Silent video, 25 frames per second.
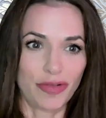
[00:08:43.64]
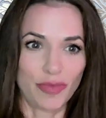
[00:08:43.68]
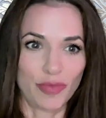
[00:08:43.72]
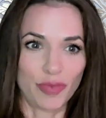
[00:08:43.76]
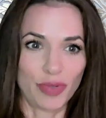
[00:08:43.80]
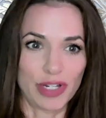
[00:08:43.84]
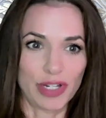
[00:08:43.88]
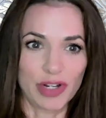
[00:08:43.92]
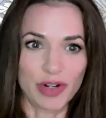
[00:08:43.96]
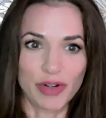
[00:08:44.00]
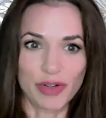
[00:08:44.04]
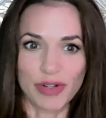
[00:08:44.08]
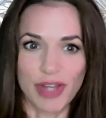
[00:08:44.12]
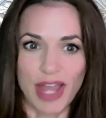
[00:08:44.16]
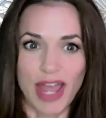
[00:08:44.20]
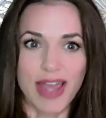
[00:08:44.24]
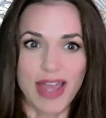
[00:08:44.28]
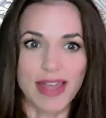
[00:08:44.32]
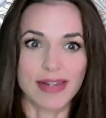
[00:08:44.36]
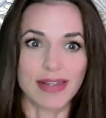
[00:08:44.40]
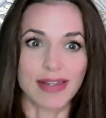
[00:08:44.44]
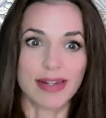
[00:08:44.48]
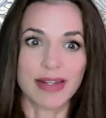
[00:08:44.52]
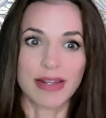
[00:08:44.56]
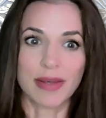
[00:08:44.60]

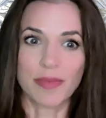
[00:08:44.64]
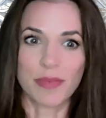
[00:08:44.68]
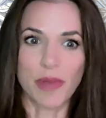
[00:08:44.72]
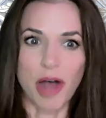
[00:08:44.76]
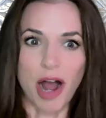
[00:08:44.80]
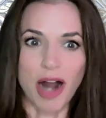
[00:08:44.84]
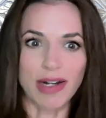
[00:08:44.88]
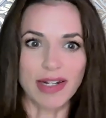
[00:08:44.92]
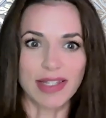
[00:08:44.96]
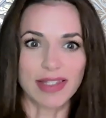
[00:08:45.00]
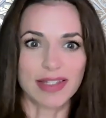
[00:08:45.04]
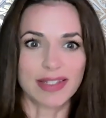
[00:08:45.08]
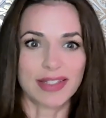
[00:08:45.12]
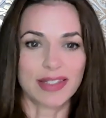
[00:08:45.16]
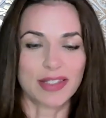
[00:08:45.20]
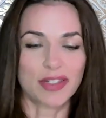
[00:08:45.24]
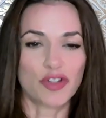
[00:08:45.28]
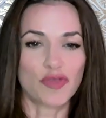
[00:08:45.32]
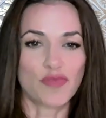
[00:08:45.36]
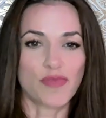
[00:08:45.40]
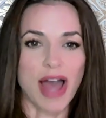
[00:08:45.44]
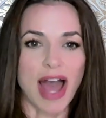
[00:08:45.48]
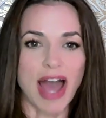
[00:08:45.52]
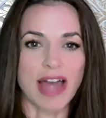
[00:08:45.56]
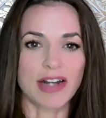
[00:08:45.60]
recreate and embody these
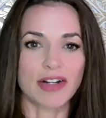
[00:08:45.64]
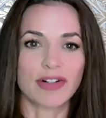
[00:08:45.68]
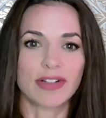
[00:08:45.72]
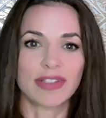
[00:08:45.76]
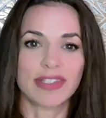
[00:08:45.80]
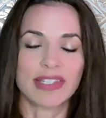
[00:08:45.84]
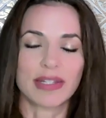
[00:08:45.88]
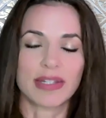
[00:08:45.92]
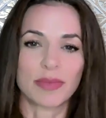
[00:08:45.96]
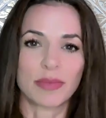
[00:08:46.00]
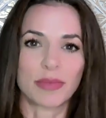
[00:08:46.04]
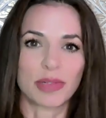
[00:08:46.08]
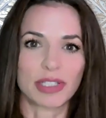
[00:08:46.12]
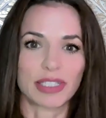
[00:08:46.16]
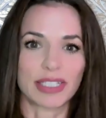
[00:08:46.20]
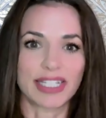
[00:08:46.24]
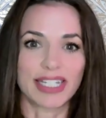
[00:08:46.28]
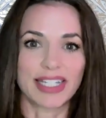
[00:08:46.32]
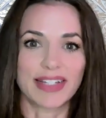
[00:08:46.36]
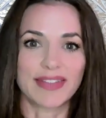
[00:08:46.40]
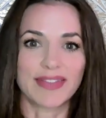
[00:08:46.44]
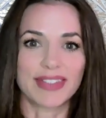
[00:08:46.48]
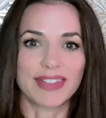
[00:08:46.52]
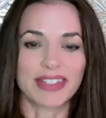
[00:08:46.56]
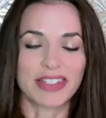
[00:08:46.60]
new patterns and
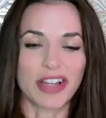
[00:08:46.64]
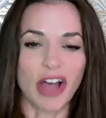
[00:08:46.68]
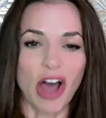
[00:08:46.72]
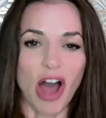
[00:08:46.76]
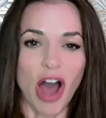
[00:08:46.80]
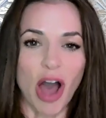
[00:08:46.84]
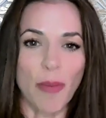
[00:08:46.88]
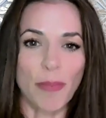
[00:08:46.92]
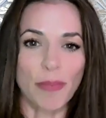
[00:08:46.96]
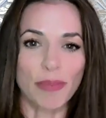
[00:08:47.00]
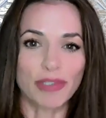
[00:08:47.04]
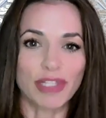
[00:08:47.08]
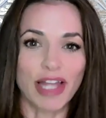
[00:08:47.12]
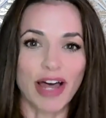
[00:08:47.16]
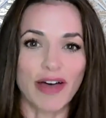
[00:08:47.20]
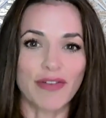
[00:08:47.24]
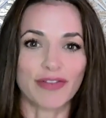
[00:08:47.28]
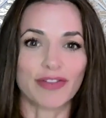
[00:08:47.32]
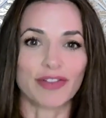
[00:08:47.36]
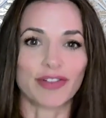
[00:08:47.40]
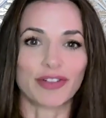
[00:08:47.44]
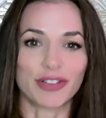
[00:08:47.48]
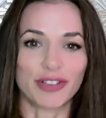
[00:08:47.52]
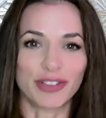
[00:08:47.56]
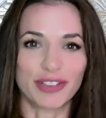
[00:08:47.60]
beliefs to
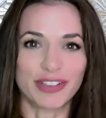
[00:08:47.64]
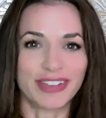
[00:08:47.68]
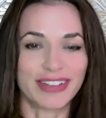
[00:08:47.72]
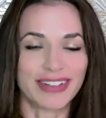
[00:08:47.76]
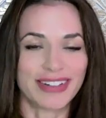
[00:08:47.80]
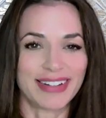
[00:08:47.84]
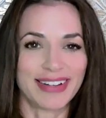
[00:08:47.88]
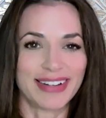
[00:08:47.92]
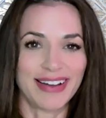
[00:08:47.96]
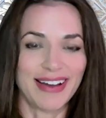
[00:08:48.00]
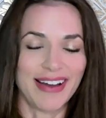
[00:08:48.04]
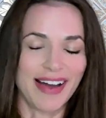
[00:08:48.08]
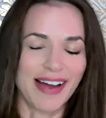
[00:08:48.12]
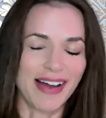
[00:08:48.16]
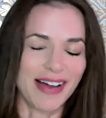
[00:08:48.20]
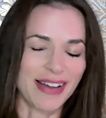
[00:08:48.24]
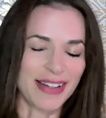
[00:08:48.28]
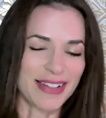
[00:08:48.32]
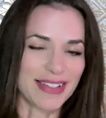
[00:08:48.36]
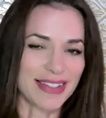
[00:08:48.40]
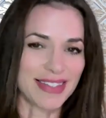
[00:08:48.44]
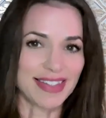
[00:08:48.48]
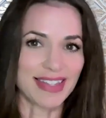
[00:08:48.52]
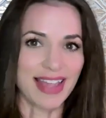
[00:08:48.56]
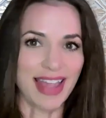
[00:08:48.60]
up-level
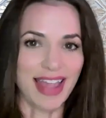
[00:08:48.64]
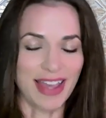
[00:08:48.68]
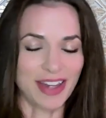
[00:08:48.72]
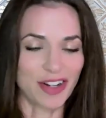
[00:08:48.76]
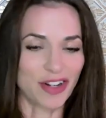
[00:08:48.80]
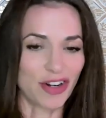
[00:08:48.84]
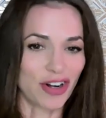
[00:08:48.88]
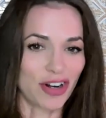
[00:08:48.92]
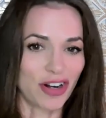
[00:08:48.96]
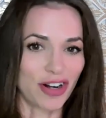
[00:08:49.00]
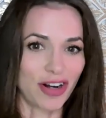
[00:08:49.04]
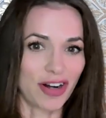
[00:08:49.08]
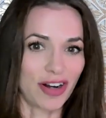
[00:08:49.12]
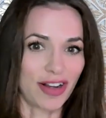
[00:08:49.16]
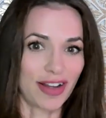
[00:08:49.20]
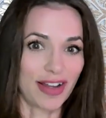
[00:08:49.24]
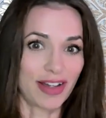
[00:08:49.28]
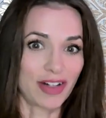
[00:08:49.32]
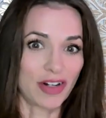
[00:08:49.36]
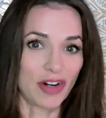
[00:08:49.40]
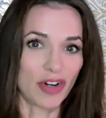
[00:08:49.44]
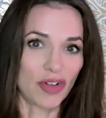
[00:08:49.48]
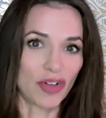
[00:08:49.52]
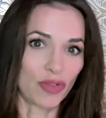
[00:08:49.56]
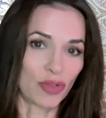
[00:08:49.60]
us and our
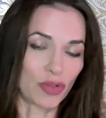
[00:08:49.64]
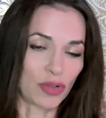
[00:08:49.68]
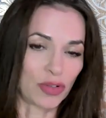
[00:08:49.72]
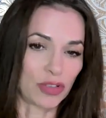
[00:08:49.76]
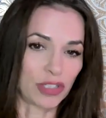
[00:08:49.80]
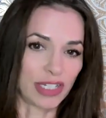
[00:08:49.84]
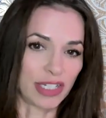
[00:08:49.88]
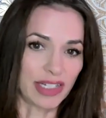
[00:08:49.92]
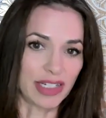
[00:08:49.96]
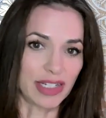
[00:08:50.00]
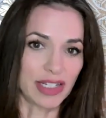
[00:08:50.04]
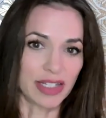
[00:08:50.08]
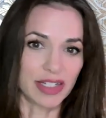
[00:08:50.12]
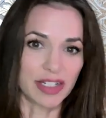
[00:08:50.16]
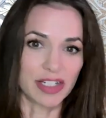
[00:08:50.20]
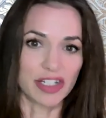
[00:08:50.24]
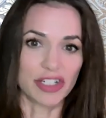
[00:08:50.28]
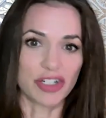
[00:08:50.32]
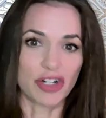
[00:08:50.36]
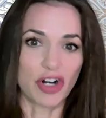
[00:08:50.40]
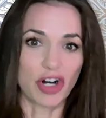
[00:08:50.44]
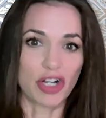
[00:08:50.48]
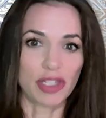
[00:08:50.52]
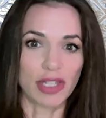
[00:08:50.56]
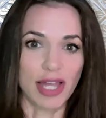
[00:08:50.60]
whole lineage
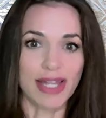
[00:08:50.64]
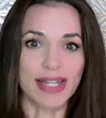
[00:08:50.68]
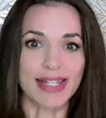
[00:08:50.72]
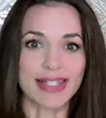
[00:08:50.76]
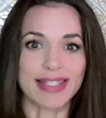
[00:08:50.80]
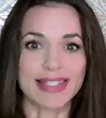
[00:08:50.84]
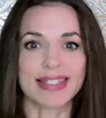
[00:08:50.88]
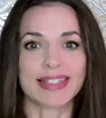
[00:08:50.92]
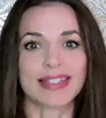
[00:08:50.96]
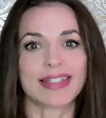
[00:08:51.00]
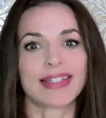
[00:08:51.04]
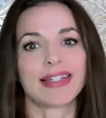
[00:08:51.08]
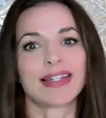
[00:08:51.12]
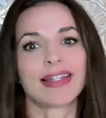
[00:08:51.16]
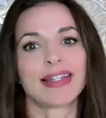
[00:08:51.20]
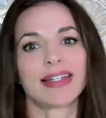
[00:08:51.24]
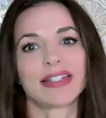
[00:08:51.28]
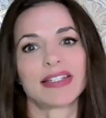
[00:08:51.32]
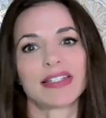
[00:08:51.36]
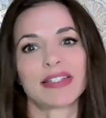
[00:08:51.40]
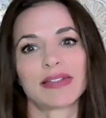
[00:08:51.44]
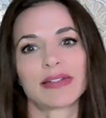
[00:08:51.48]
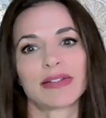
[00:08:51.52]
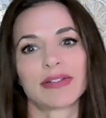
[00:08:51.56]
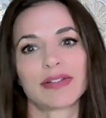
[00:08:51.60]
and our legacy
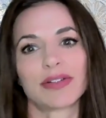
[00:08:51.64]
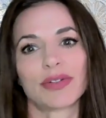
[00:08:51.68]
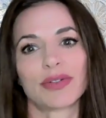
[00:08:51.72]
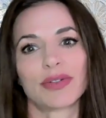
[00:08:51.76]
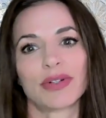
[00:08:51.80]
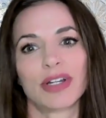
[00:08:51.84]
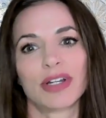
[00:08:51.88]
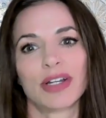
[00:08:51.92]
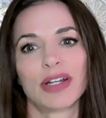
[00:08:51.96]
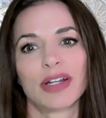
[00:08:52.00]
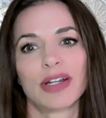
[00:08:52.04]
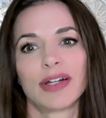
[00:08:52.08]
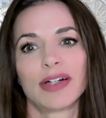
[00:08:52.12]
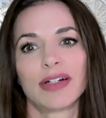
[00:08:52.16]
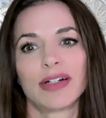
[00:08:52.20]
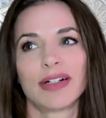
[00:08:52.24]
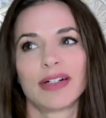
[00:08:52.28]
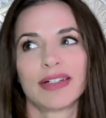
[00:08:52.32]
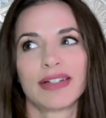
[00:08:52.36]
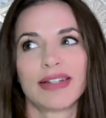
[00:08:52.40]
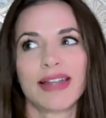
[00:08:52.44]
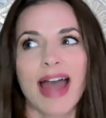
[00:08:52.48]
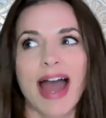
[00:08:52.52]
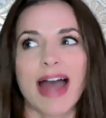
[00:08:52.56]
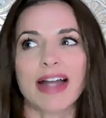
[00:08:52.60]
into a
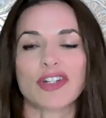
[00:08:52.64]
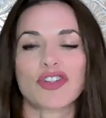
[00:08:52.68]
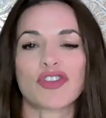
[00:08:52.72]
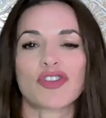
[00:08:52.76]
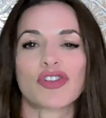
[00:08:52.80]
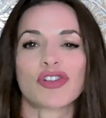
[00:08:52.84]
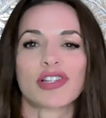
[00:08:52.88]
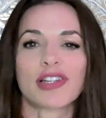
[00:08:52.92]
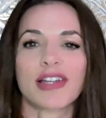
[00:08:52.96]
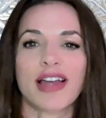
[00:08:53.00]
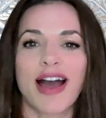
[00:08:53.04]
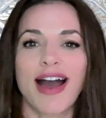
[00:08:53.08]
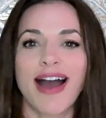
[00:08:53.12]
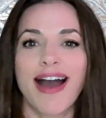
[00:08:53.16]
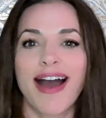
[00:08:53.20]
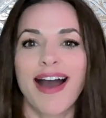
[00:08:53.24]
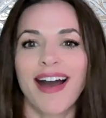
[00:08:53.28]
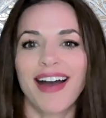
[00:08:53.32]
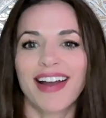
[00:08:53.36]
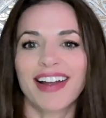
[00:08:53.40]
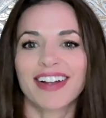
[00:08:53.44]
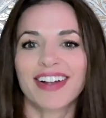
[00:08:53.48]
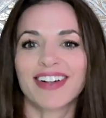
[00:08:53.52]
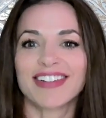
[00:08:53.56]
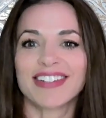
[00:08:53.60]
naturally
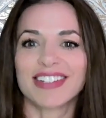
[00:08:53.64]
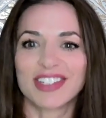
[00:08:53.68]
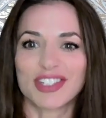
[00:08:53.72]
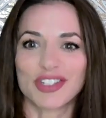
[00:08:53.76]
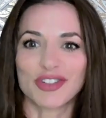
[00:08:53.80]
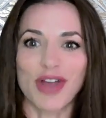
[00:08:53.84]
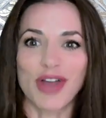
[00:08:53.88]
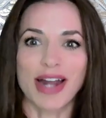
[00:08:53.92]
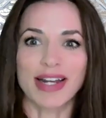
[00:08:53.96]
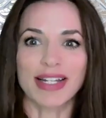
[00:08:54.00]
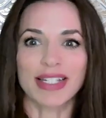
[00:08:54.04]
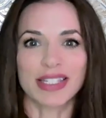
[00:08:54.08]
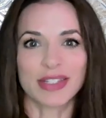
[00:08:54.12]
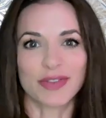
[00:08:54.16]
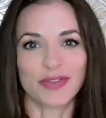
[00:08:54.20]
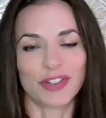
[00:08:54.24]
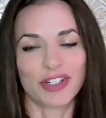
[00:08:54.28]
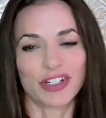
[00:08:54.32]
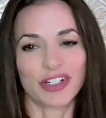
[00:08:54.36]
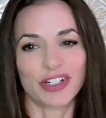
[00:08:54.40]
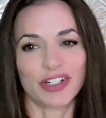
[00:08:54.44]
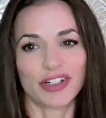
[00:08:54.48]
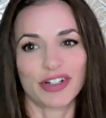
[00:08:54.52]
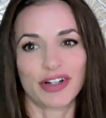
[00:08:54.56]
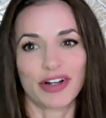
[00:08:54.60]
higher
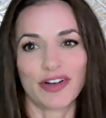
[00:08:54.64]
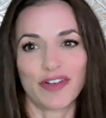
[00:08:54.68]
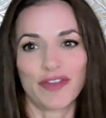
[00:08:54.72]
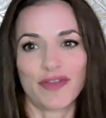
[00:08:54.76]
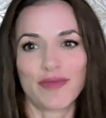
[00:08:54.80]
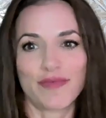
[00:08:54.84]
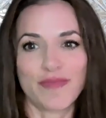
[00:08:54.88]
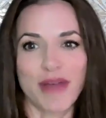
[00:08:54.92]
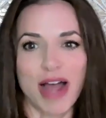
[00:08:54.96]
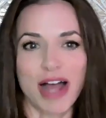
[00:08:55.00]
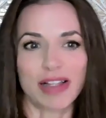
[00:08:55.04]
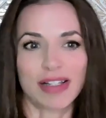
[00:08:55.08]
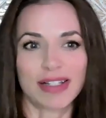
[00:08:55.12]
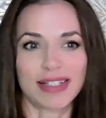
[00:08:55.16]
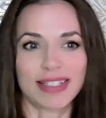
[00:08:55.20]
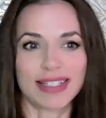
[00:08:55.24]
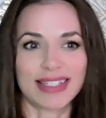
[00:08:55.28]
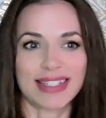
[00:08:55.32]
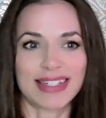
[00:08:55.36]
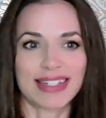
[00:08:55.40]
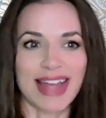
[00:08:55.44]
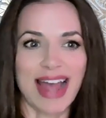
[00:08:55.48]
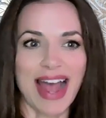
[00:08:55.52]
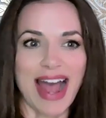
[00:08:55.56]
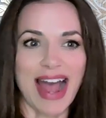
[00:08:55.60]
stratosphere of
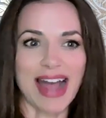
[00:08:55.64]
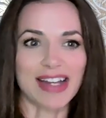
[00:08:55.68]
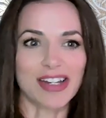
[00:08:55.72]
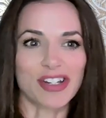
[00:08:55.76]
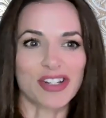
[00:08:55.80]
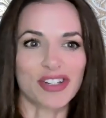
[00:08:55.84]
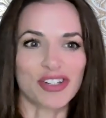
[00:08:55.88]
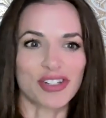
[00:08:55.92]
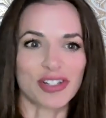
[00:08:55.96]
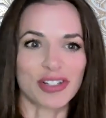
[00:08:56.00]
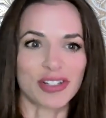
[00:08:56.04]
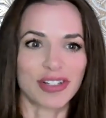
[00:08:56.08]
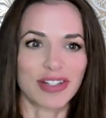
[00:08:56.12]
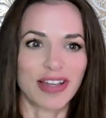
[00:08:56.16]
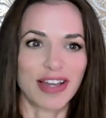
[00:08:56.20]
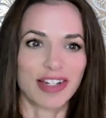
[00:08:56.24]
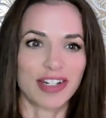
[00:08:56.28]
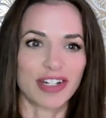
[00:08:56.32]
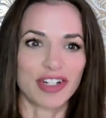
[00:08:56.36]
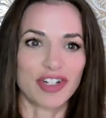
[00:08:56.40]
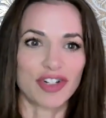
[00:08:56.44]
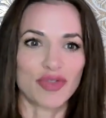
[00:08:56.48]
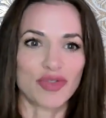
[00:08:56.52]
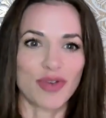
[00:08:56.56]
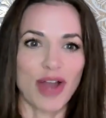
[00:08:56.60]
balanced action and
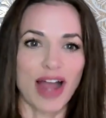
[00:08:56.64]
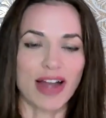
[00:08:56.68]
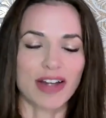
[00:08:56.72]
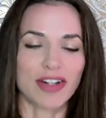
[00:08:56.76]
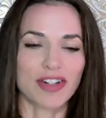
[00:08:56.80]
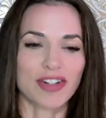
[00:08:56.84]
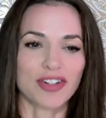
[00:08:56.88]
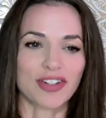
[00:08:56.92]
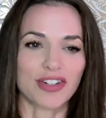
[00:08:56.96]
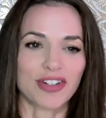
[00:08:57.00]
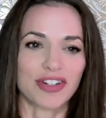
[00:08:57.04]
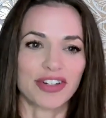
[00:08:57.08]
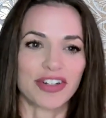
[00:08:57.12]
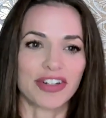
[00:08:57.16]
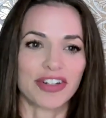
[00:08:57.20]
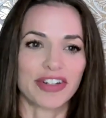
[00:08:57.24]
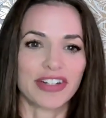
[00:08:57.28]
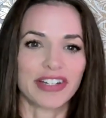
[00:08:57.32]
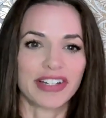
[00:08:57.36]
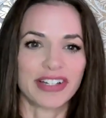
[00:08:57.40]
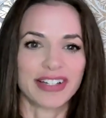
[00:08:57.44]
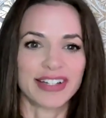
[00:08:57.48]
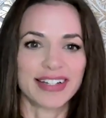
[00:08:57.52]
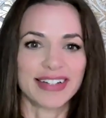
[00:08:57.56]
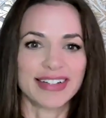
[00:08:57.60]
attraction.
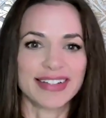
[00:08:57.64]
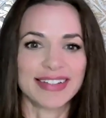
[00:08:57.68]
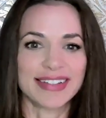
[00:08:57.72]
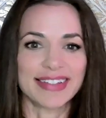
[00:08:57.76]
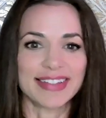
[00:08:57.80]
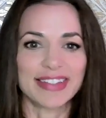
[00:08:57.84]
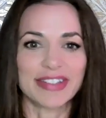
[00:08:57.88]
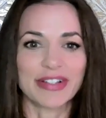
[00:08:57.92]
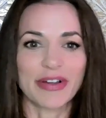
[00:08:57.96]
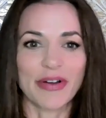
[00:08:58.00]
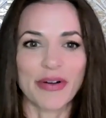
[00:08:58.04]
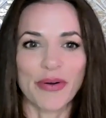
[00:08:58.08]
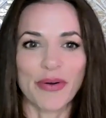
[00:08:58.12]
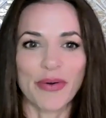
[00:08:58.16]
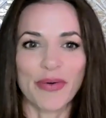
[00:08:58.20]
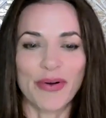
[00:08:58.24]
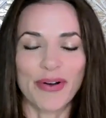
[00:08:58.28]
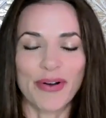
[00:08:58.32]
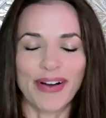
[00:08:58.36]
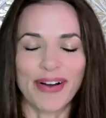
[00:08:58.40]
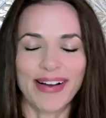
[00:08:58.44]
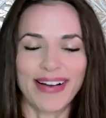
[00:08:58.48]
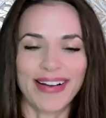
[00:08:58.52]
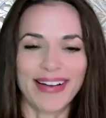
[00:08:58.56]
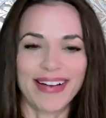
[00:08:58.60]

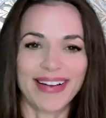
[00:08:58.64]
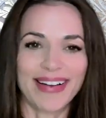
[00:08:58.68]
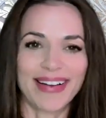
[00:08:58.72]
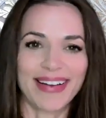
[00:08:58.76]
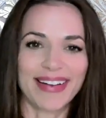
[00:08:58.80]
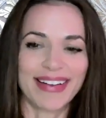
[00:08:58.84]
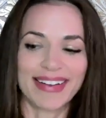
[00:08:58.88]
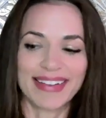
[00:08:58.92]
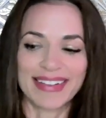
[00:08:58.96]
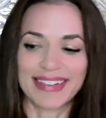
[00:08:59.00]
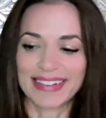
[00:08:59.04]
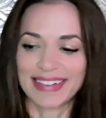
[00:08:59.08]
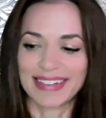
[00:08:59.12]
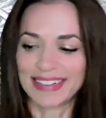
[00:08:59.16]
So I